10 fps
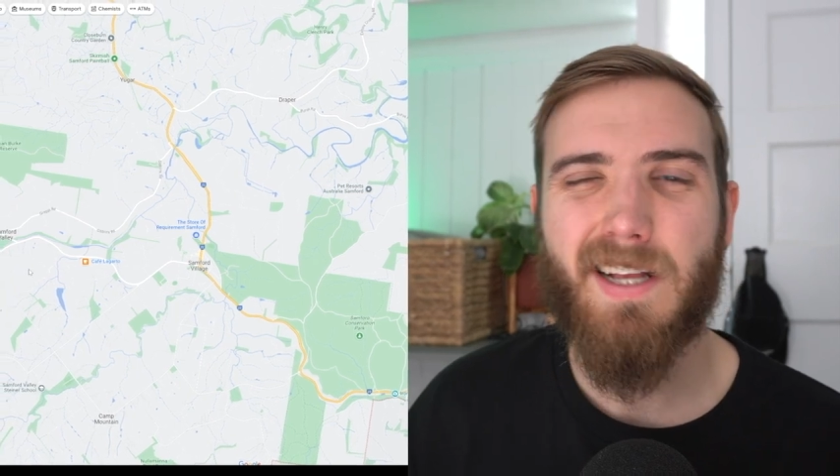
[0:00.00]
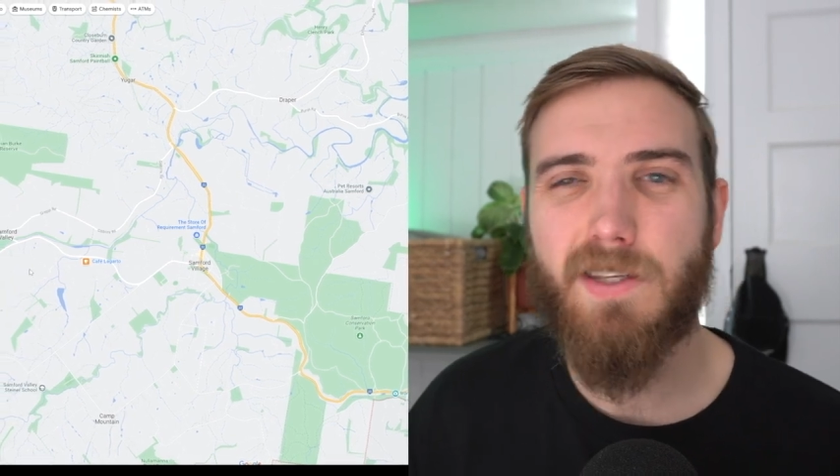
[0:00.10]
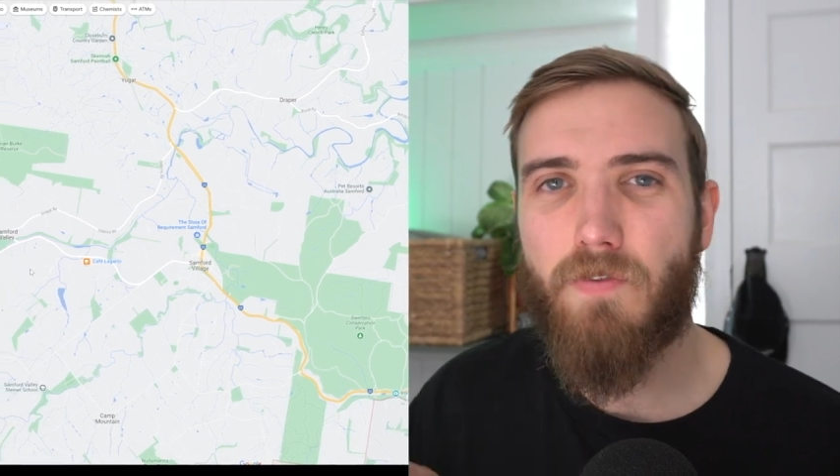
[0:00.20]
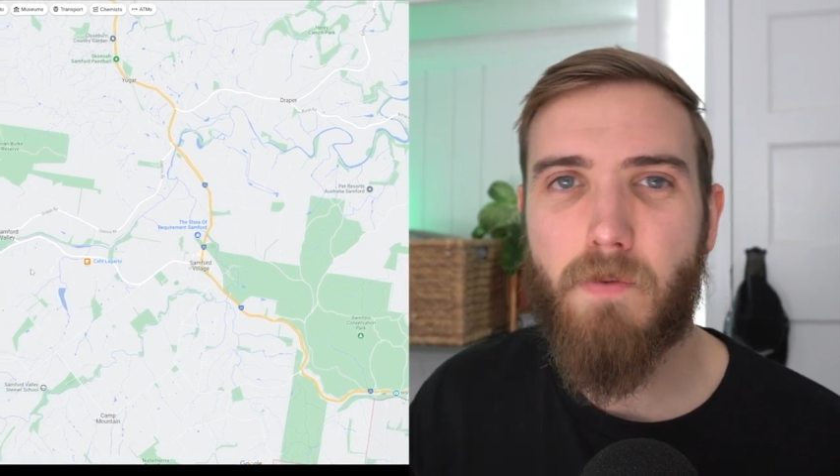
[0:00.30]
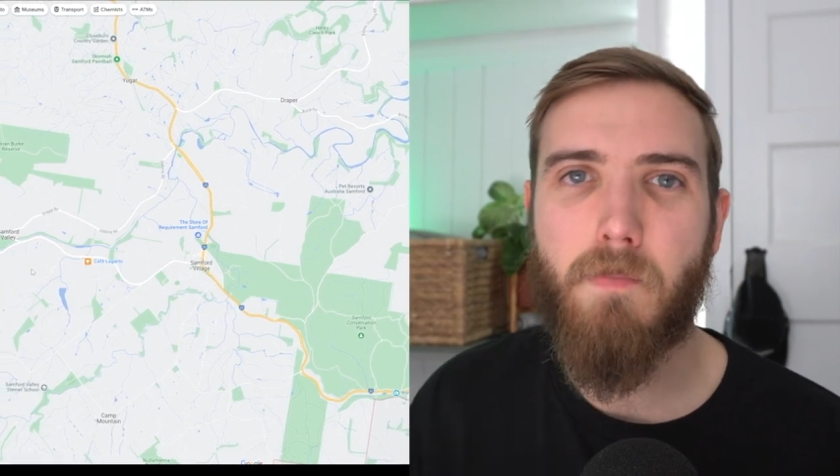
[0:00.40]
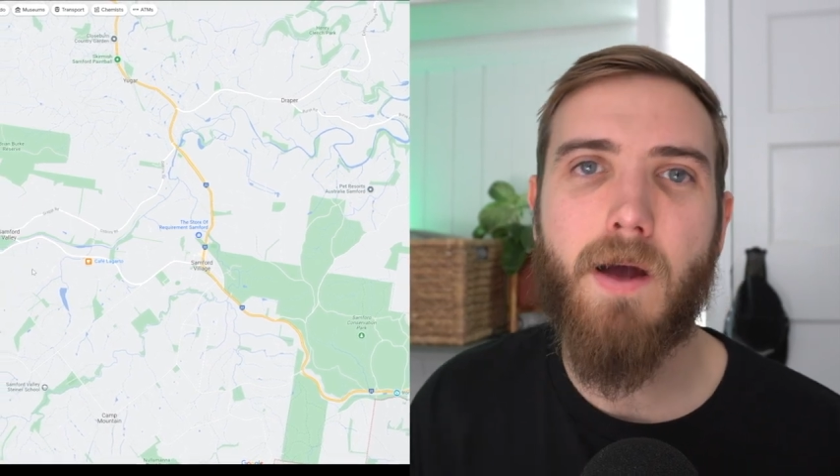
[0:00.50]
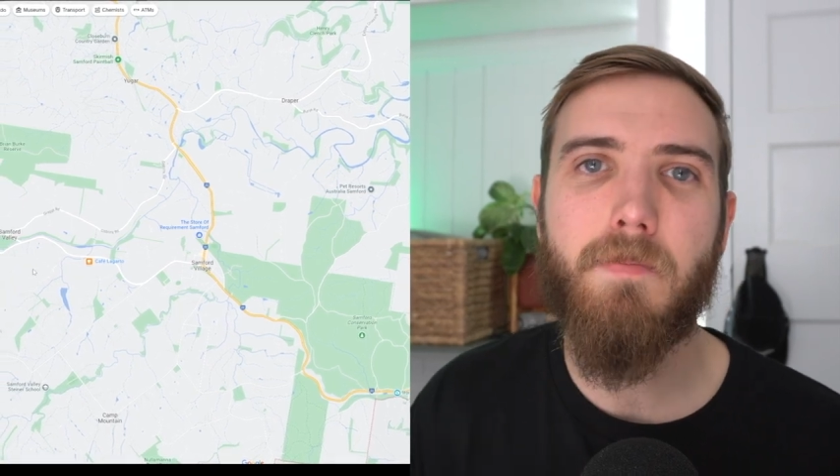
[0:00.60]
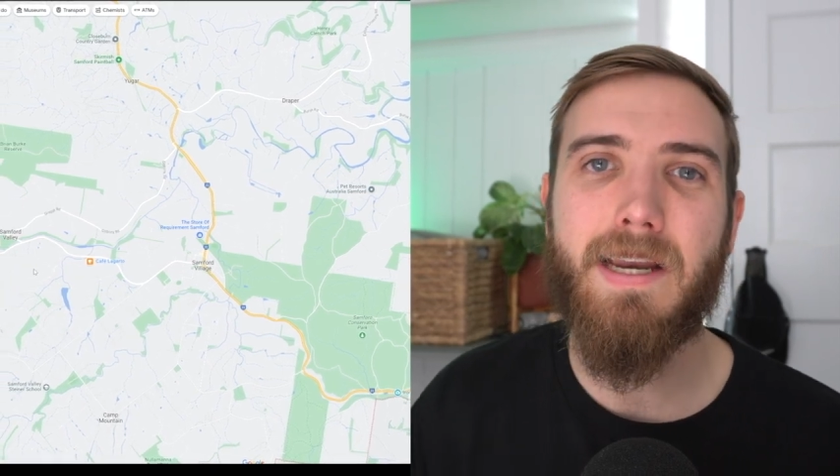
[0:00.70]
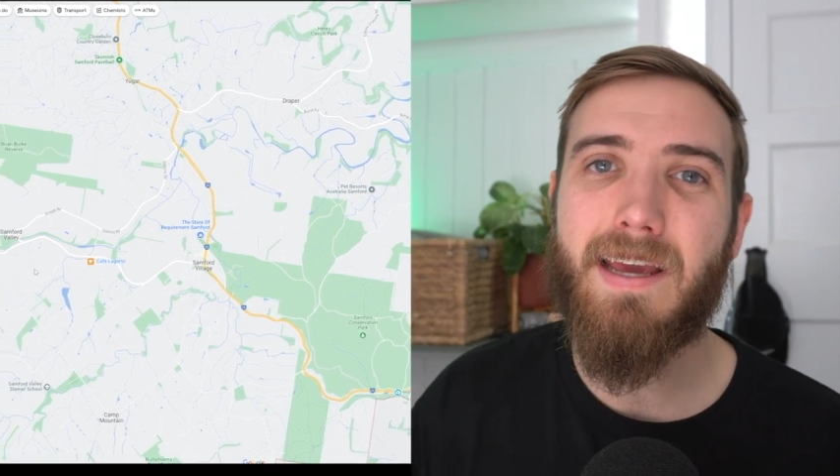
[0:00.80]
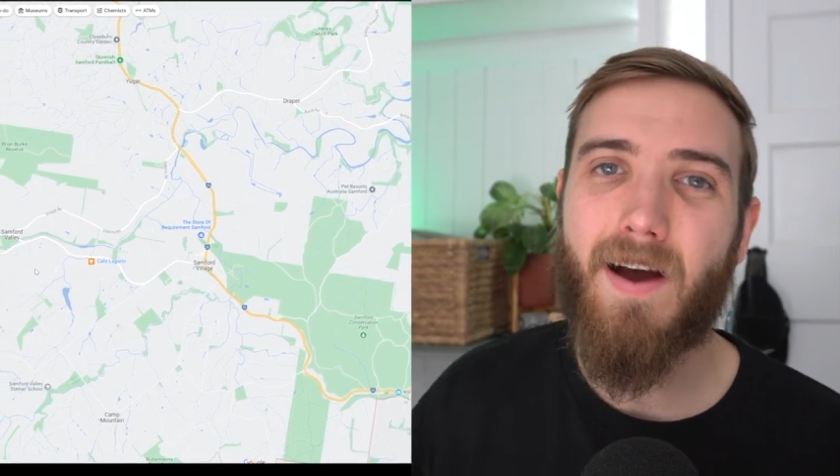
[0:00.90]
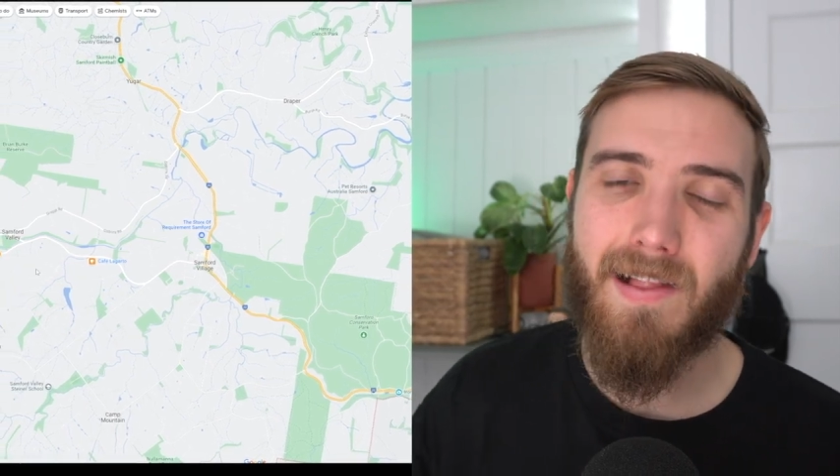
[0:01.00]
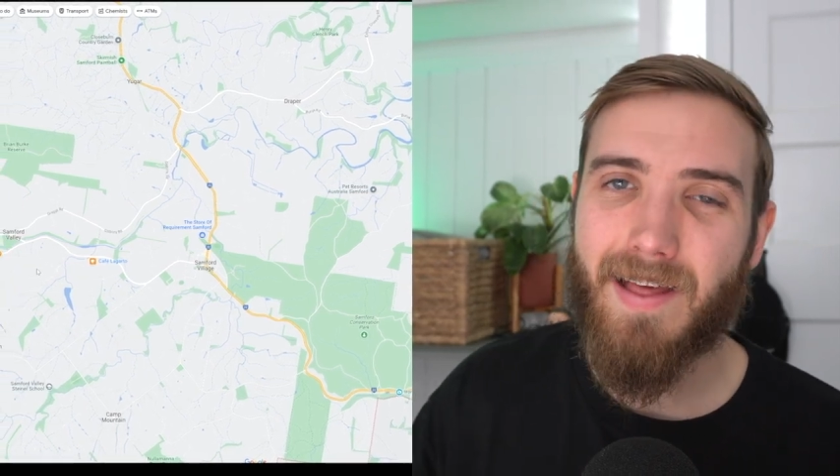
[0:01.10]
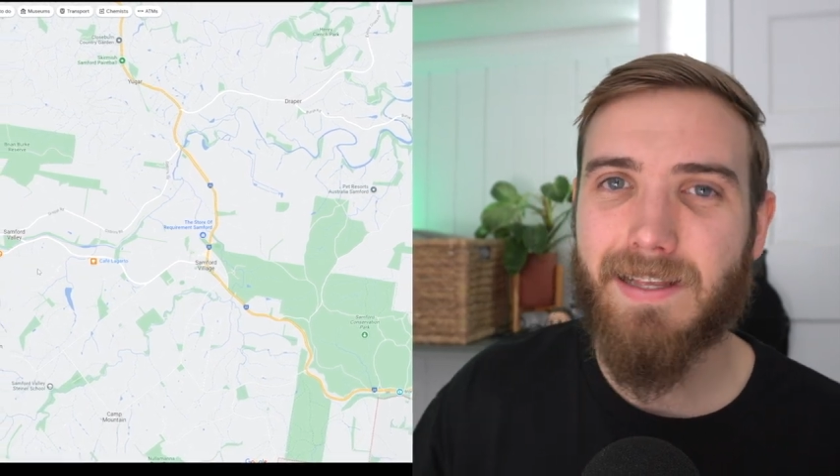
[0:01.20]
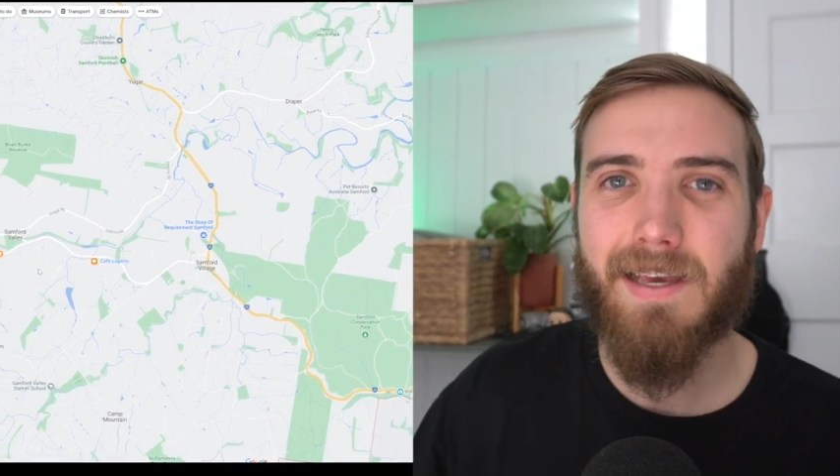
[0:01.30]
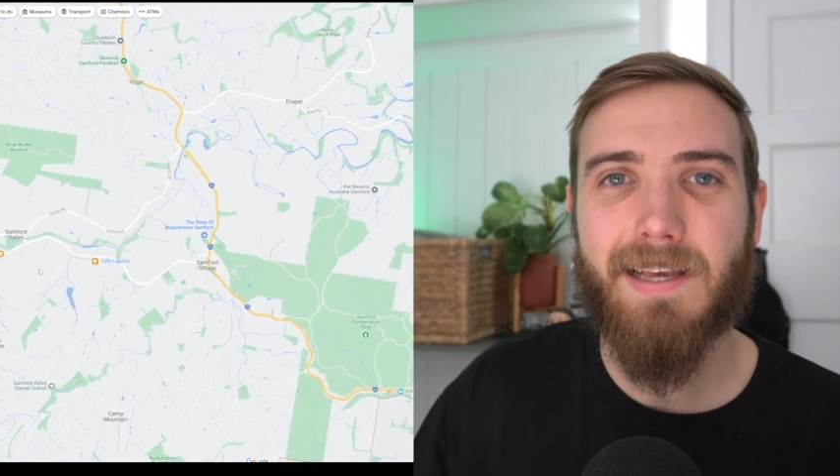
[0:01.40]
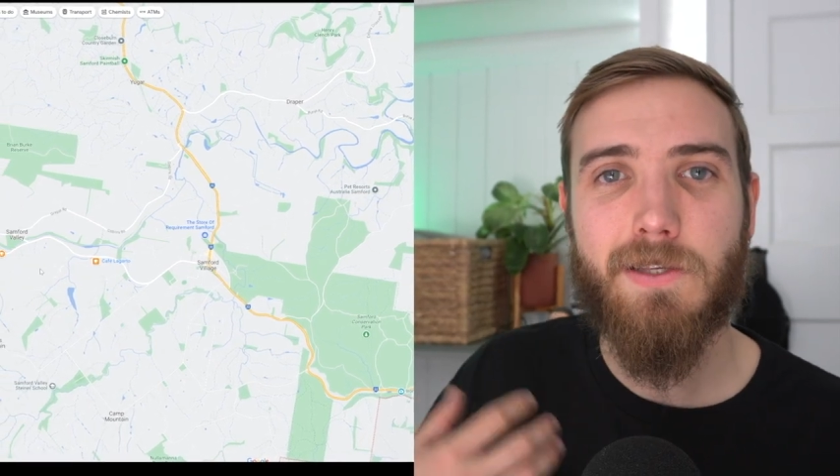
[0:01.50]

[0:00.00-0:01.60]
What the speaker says: And so for my money, I like